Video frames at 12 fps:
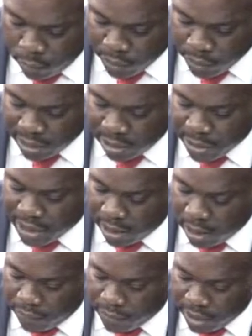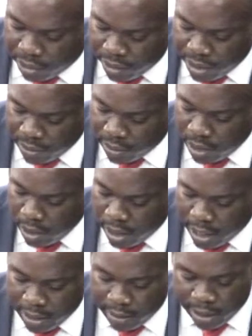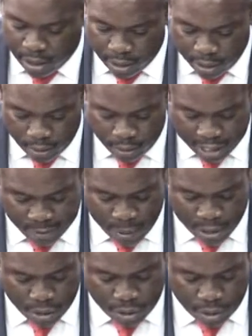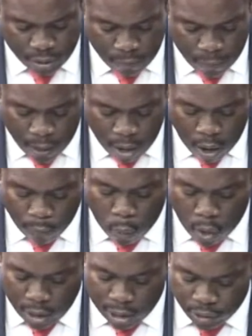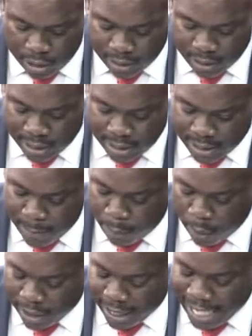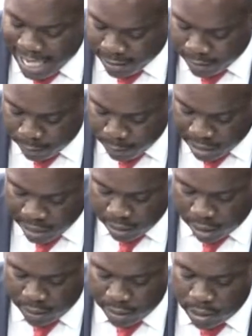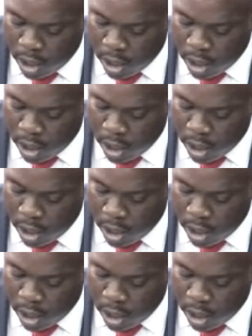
was as a result of a decrease in the current expenditure of $160.8 million, or